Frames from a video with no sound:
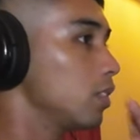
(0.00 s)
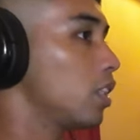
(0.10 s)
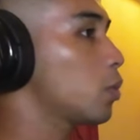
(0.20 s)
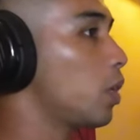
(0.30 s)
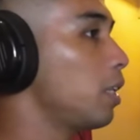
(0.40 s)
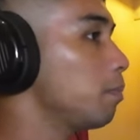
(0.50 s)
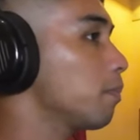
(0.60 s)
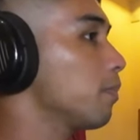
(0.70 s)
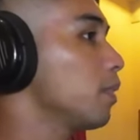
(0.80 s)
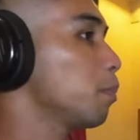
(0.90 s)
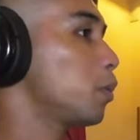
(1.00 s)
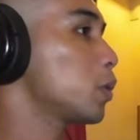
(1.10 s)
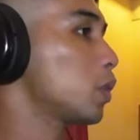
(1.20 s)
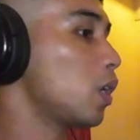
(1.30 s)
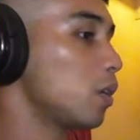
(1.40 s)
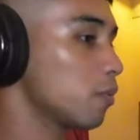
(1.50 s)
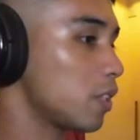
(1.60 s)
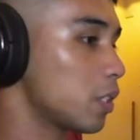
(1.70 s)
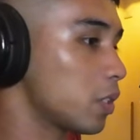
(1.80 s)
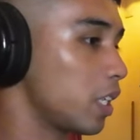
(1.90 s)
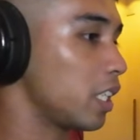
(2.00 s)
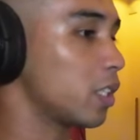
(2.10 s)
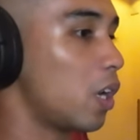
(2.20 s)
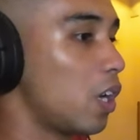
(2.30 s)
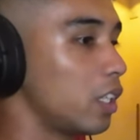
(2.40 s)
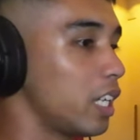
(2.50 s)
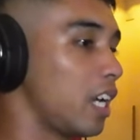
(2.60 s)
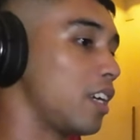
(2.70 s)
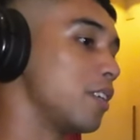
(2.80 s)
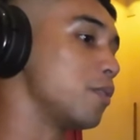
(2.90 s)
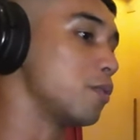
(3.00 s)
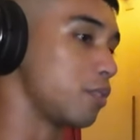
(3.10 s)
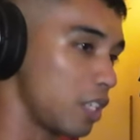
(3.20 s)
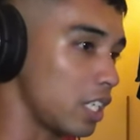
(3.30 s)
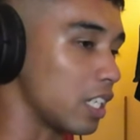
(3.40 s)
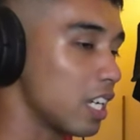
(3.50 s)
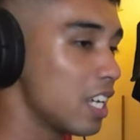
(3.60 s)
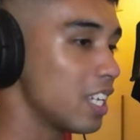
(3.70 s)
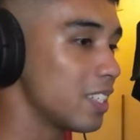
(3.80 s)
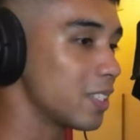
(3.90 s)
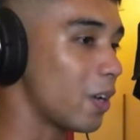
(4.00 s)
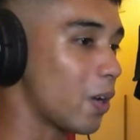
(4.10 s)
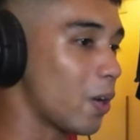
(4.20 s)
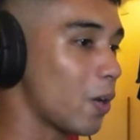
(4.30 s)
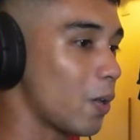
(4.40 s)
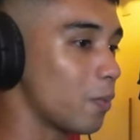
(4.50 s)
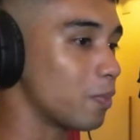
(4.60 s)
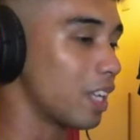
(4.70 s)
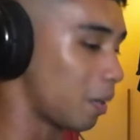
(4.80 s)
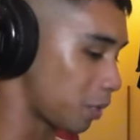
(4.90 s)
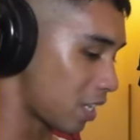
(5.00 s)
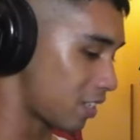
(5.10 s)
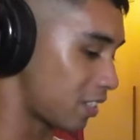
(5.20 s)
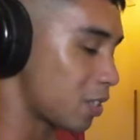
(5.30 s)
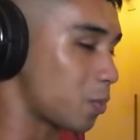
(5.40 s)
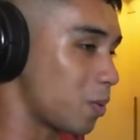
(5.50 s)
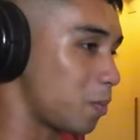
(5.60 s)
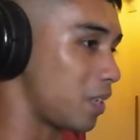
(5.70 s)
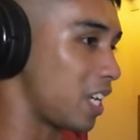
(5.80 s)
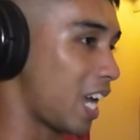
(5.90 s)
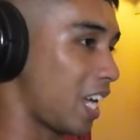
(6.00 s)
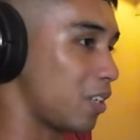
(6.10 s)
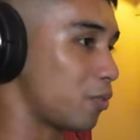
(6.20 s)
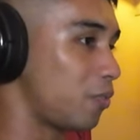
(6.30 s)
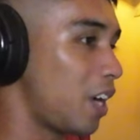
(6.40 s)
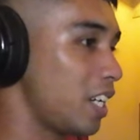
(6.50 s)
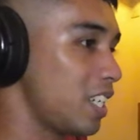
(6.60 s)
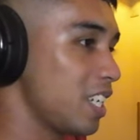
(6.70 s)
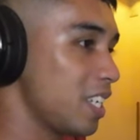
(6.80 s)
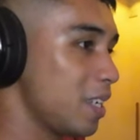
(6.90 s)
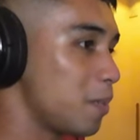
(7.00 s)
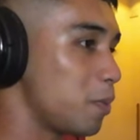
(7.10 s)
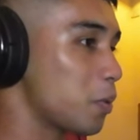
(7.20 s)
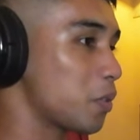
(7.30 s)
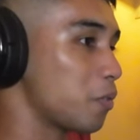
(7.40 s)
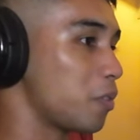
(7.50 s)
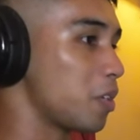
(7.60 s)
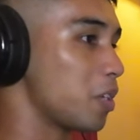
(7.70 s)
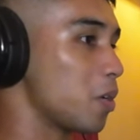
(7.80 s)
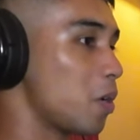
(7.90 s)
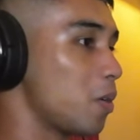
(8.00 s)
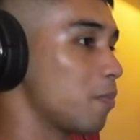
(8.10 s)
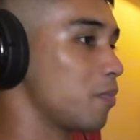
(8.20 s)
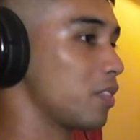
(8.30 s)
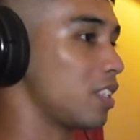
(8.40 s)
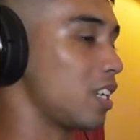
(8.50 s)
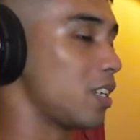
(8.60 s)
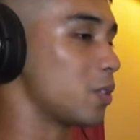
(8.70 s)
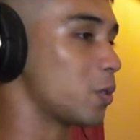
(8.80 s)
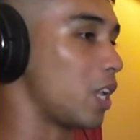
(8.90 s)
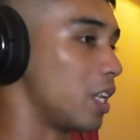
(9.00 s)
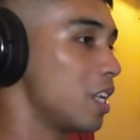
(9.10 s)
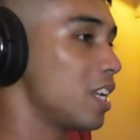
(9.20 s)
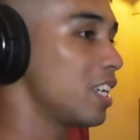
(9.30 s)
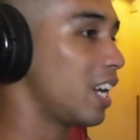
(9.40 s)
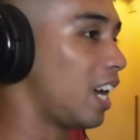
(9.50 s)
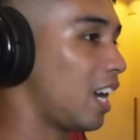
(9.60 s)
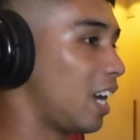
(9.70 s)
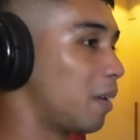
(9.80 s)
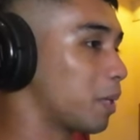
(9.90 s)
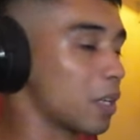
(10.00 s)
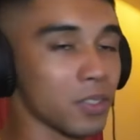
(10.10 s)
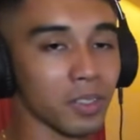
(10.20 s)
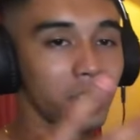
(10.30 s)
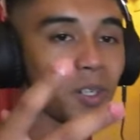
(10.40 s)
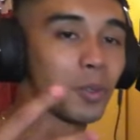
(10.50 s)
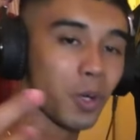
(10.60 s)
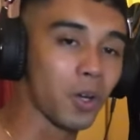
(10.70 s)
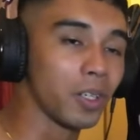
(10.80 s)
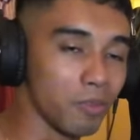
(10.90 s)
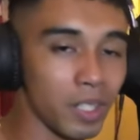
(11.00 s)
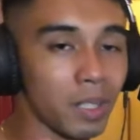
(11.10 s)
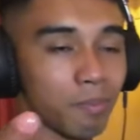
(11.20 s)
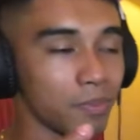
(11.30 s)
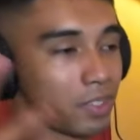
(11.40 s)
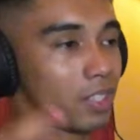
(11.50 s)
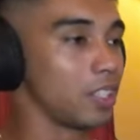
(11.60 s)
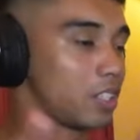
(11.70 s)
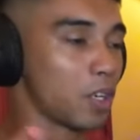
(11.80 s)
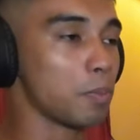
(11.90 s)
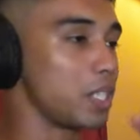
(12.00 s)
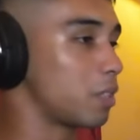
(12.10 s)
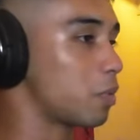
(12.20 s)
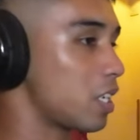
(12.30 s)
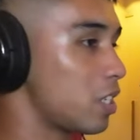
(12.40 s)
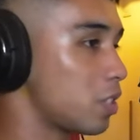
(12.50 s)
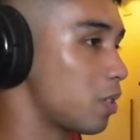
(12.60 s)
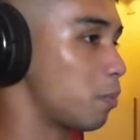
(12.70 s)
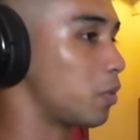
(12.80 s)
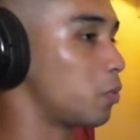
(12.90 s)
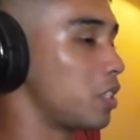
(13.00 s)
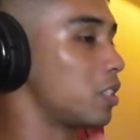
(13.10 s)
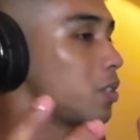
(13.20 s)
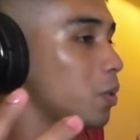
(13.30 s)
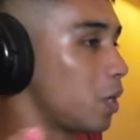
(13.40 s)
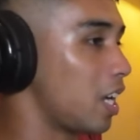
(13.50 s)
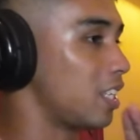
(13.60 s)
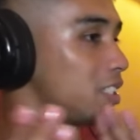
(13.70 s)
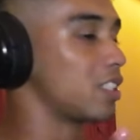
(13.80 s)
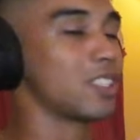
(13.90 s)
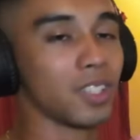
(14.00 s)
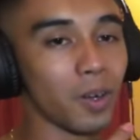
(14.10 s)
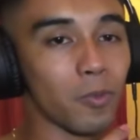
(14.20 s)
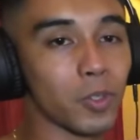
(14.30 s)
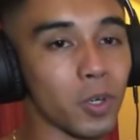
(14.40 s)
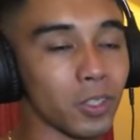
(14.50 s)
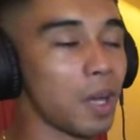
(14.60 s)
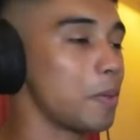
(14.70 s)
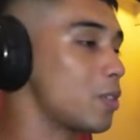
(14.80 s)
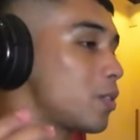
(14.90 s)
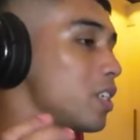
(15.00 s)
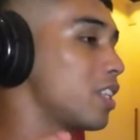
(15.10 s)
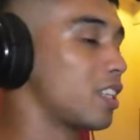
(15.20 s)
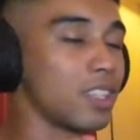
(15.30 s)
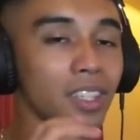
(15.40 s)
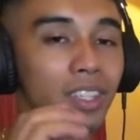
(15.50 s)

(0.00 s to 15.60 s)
This one, Pulso featuring Kong and V. So I'm guessing this will be a fun music video as well. Because, you know, Kong and V, the comedic relationship between the two and just the overall chemistry that